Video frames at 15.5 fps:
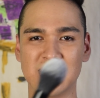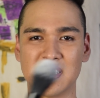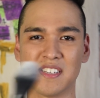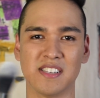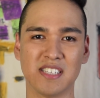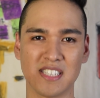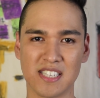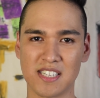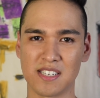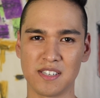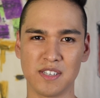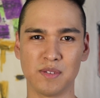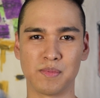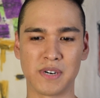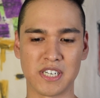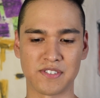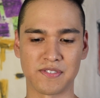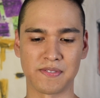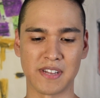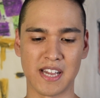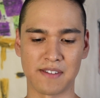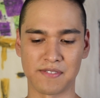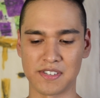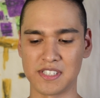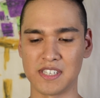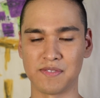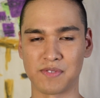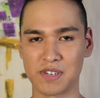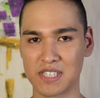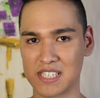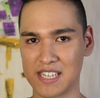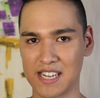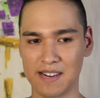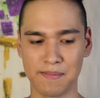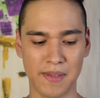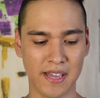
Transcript: So this is a new brush from Kat Von D for setting